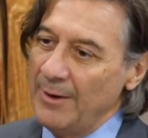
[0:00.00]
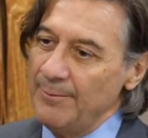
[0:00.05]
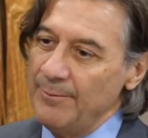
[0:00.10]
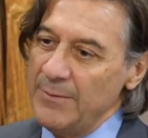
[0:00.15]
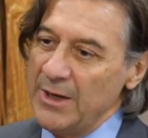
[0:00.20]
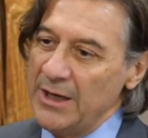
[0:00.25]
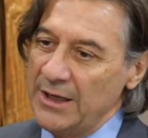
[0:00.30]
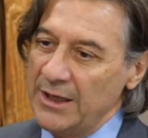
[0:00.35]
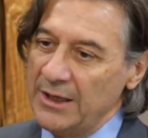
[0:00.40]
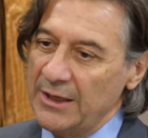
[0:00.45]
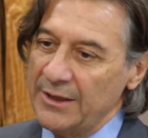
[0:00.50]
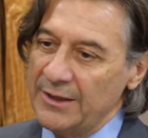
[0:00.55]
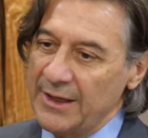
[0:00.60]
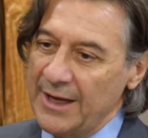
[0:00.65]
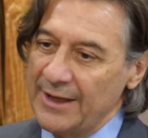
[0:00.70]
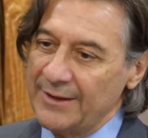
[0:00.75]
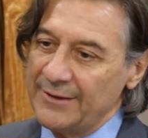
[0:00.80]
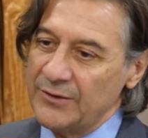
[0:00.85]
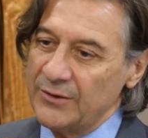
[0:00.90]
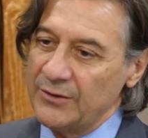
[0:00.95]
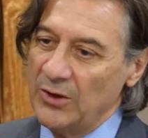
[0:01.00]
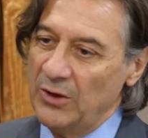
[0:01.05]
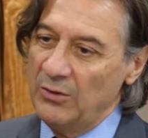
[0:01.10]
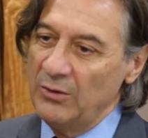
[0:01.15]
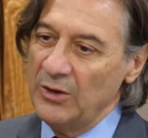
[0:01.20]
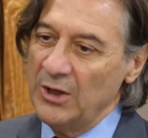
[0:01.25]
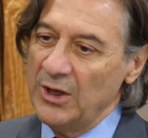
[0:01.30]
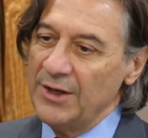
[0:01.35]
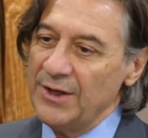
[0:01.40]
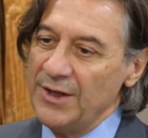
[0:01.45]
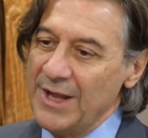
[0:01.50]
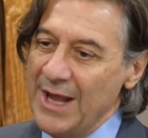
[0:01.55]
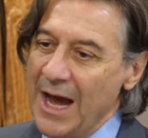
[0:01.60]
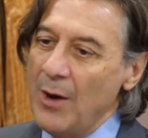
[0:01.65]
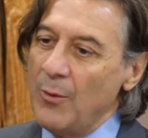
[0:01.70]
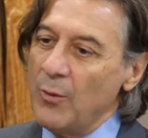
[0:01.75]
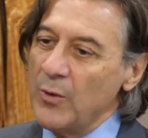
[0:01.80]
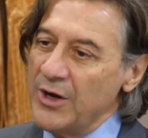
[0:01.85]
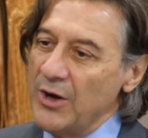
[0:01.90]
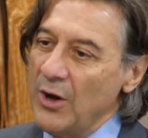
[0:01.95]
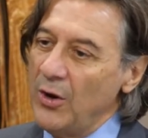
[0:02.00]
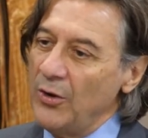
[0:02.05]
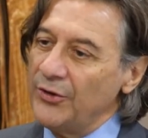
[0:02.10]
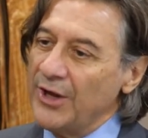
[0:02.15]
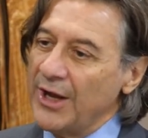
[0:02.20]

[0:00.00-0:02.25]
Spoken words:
meaning that, you know, now we know